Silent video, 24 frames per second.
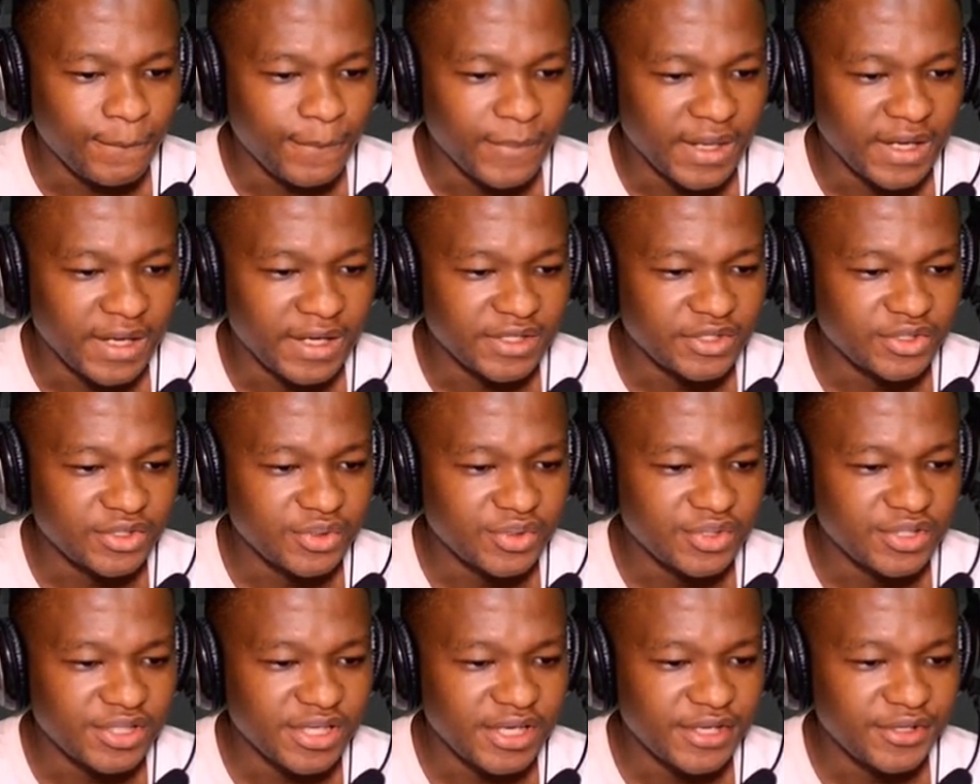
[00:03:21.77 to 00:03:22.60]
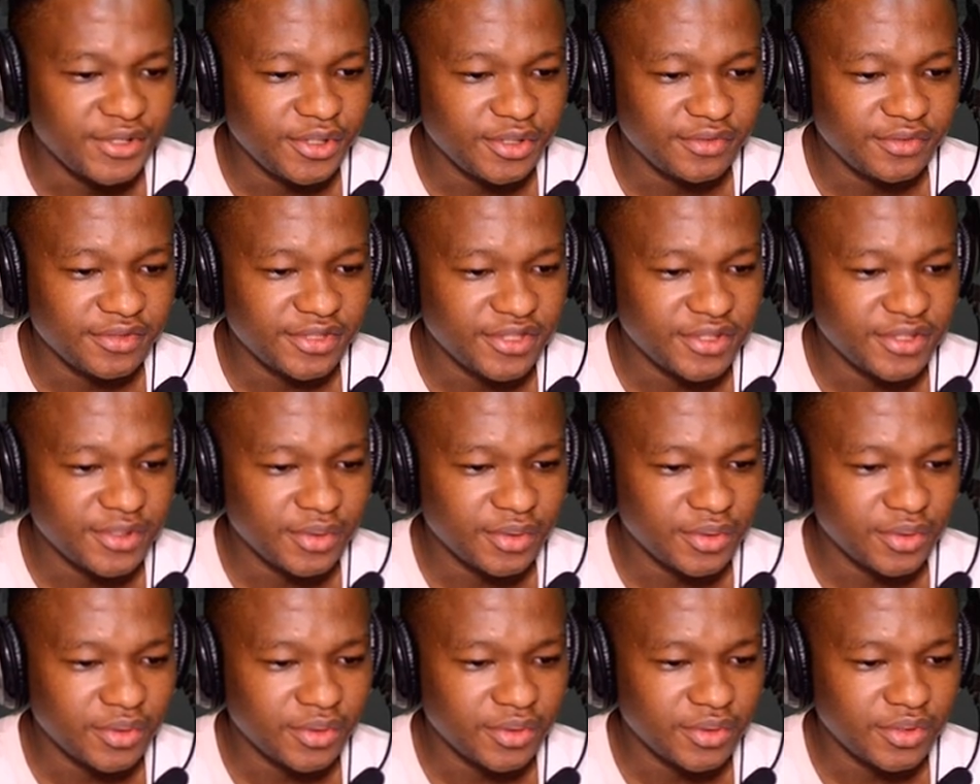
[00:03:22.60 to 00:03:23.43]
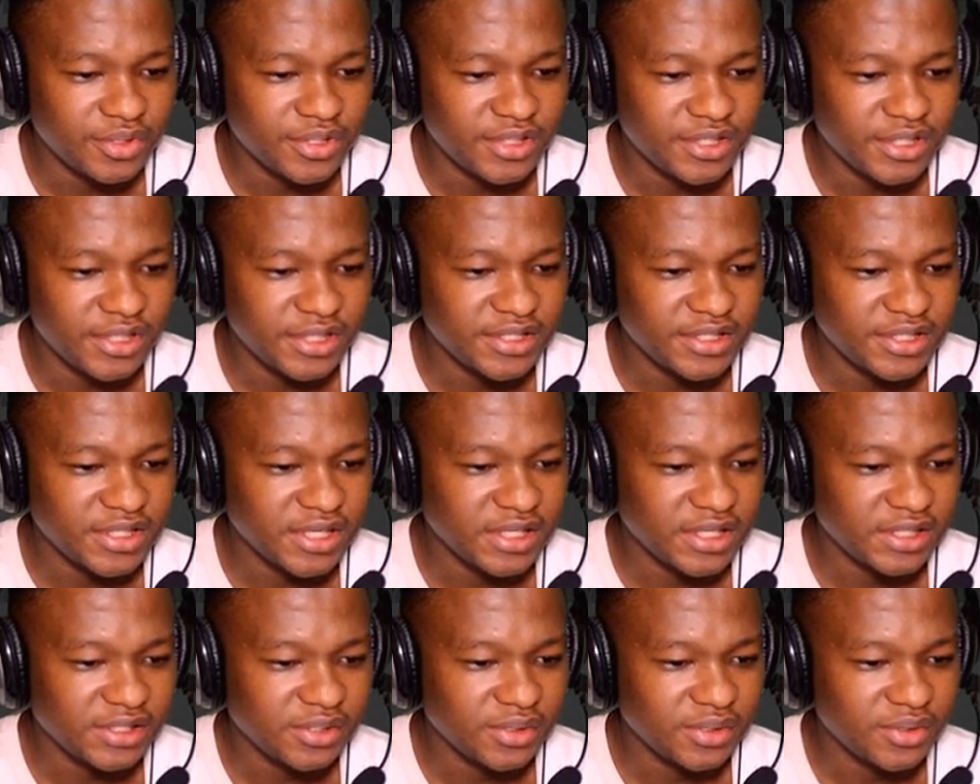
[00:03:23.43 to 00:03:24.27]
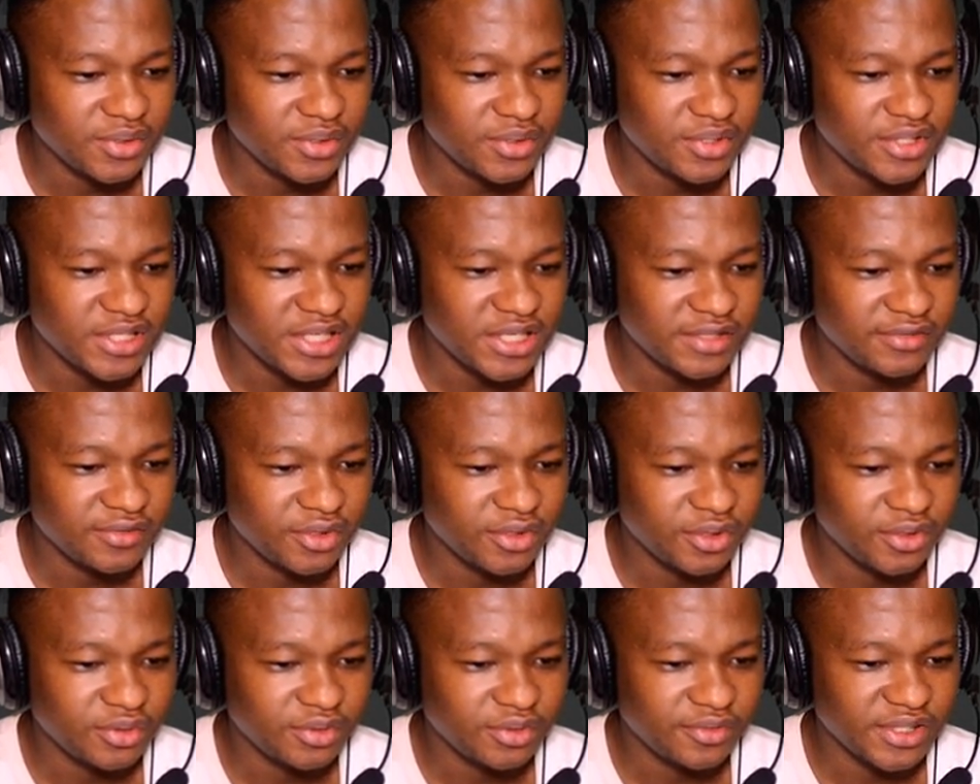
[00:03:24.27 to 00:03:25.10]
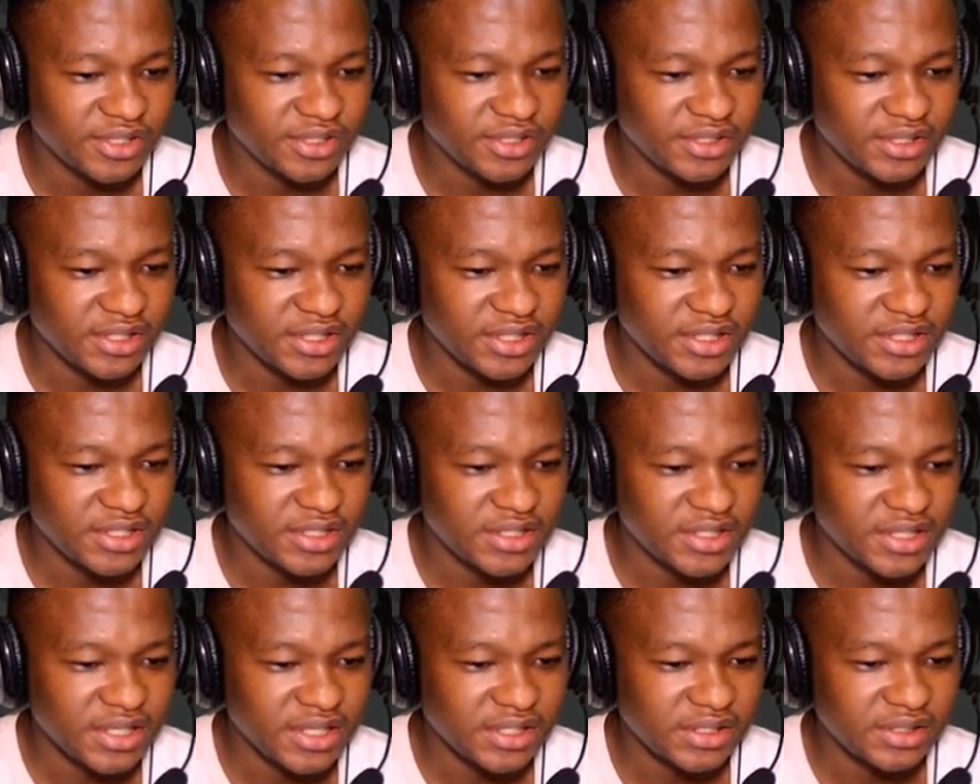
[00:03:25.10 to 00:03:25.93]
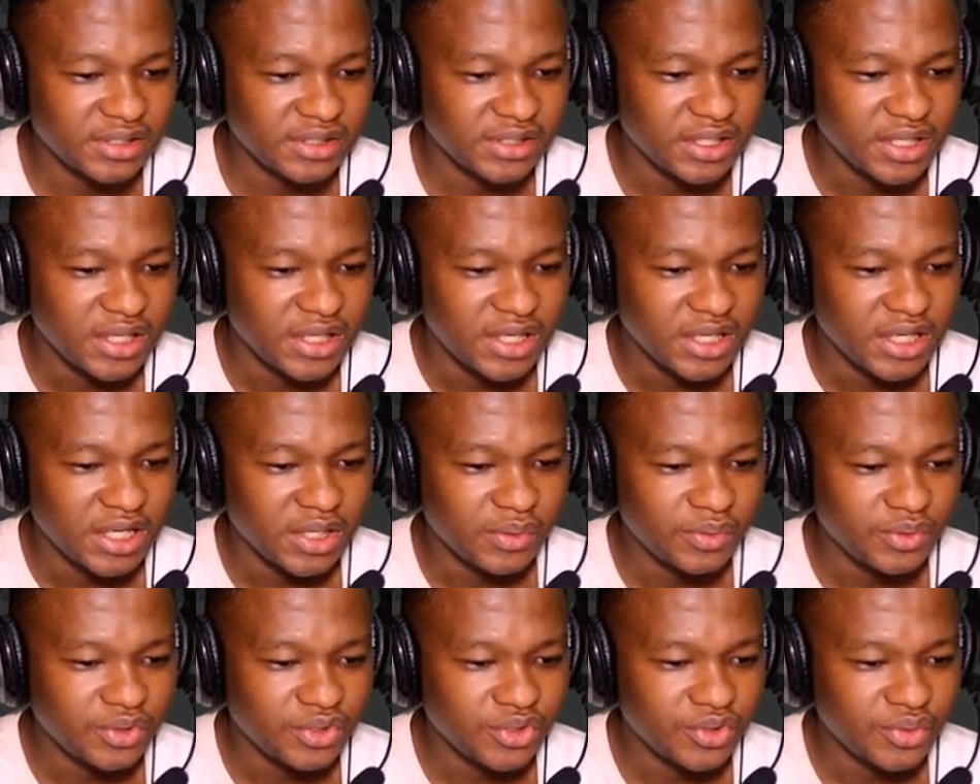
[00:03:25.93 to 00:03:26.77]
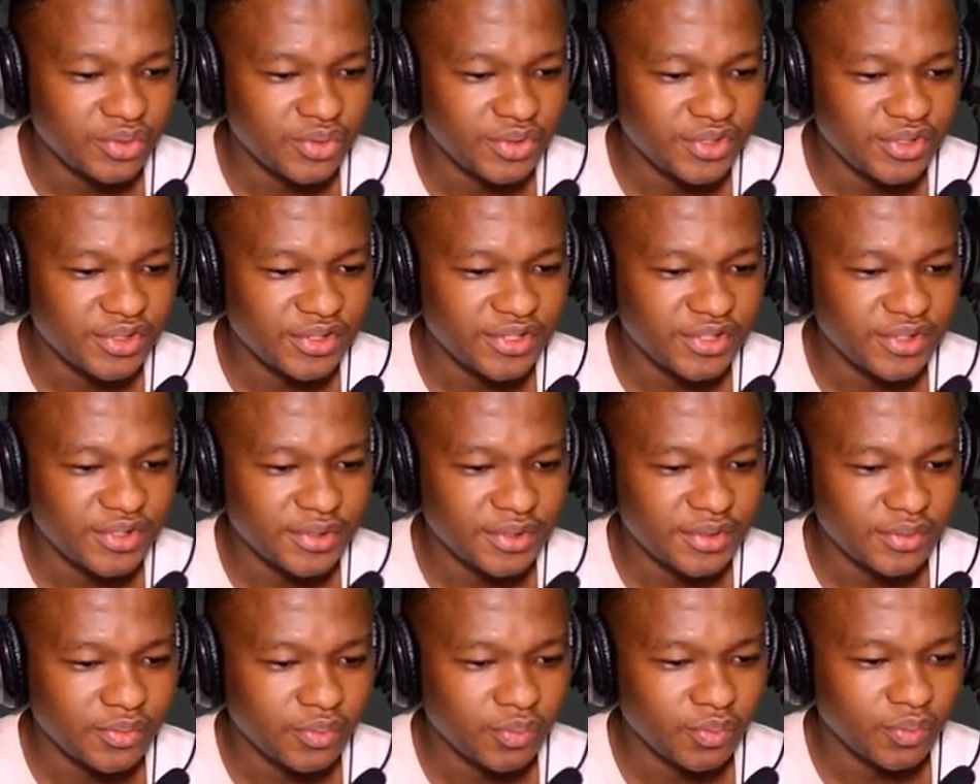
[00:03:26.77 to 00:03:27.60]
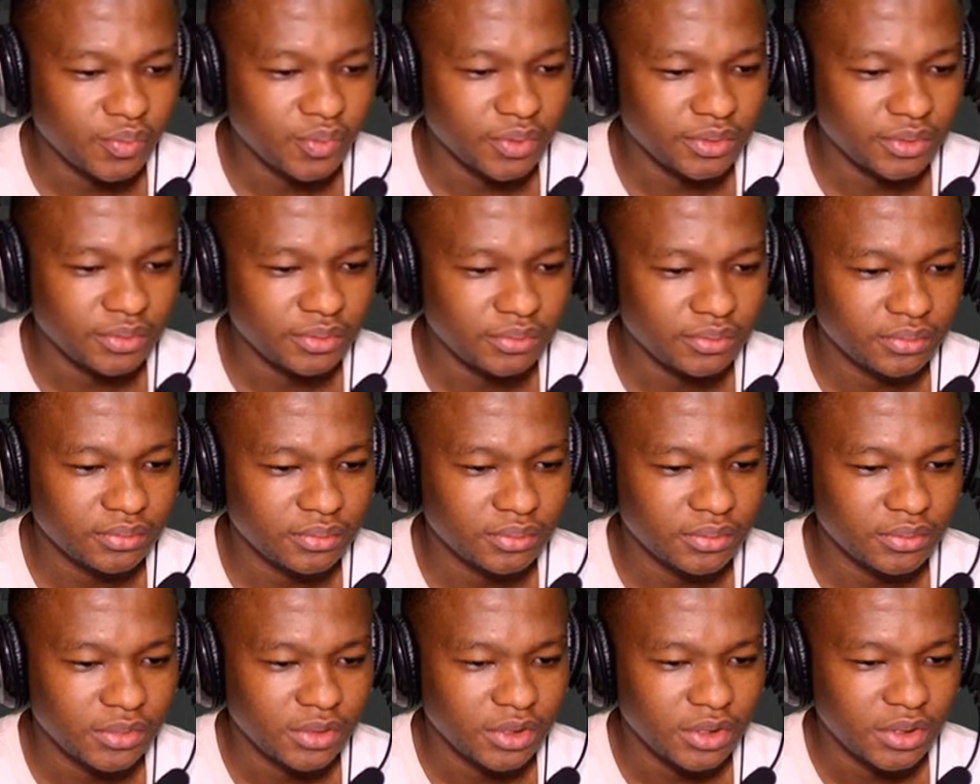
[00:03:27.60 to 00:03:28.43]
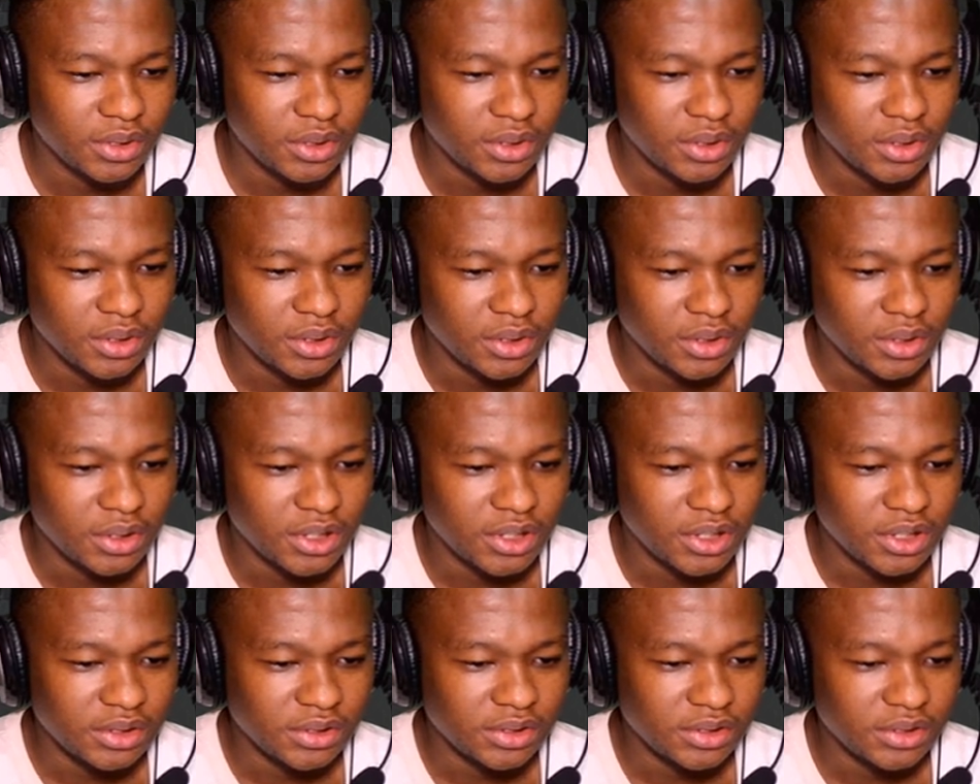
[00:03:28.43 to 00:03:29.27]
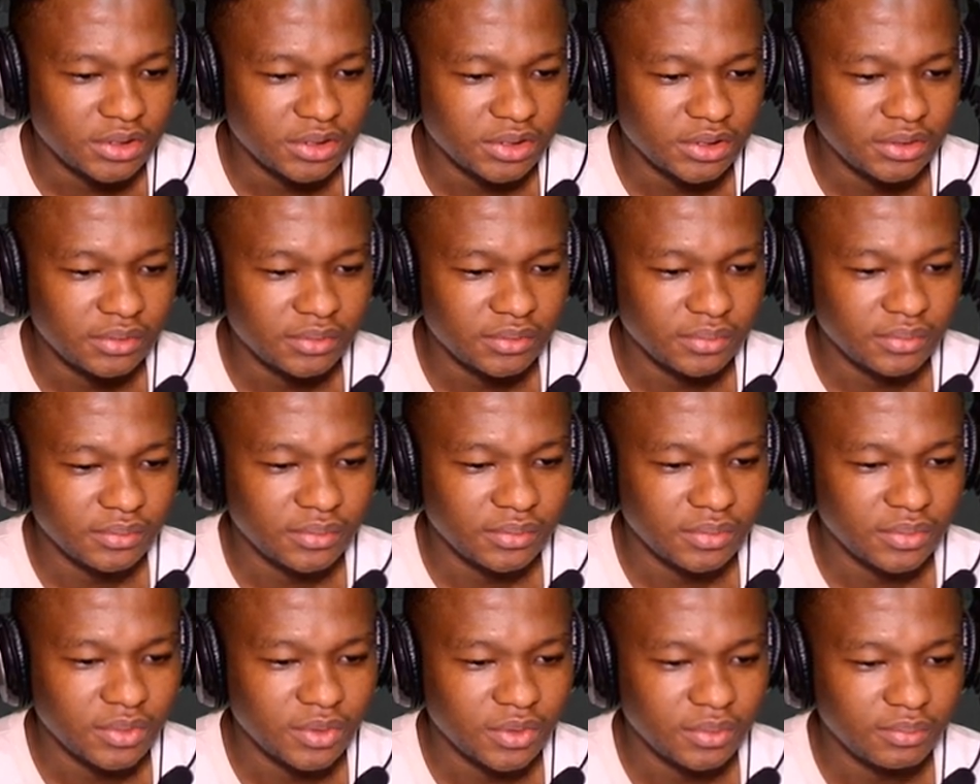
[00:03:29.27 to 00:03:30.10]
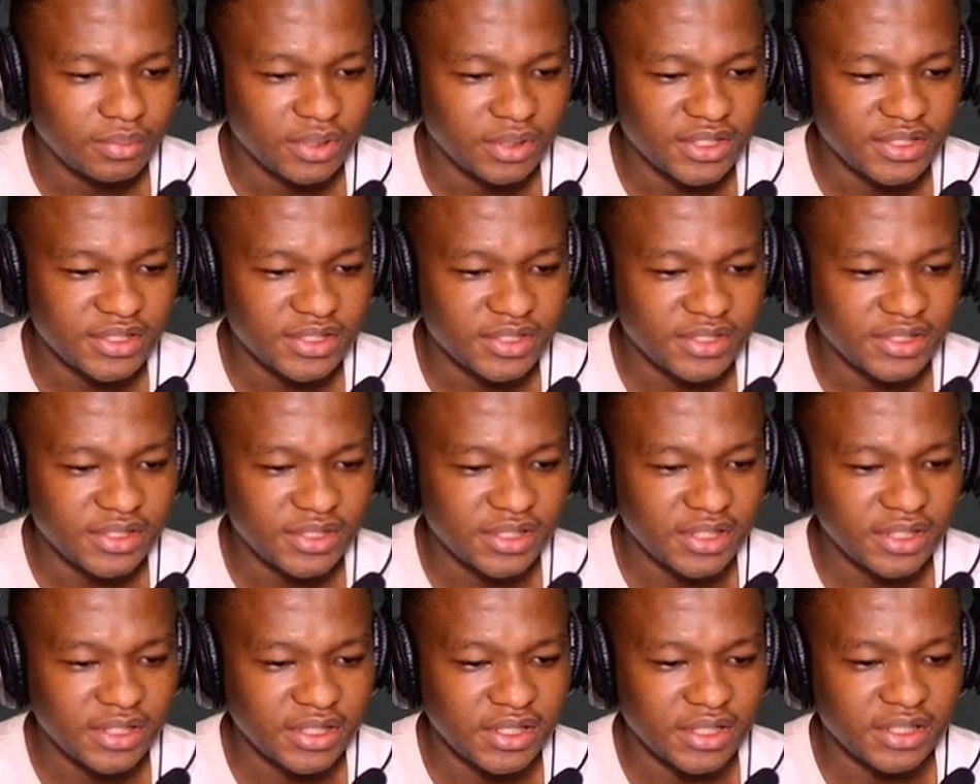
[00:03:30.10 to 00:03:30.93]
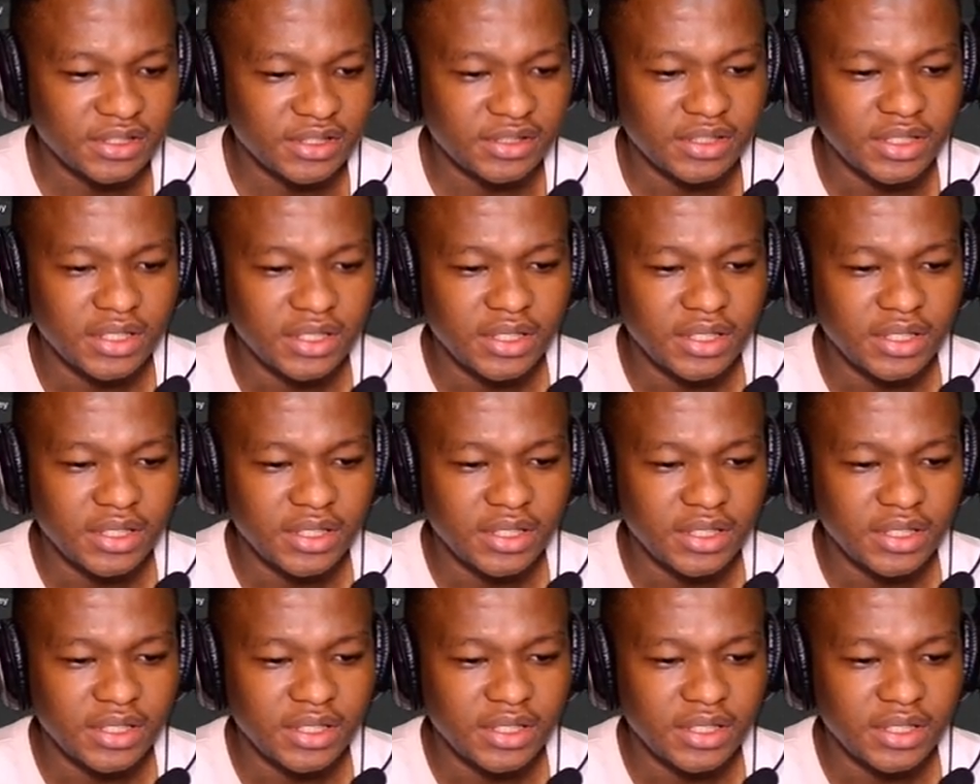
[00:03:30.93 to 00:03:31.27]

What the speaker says: I can choose any of these logos. These are the logos I've done over the years, and I will choose this one and place it here, and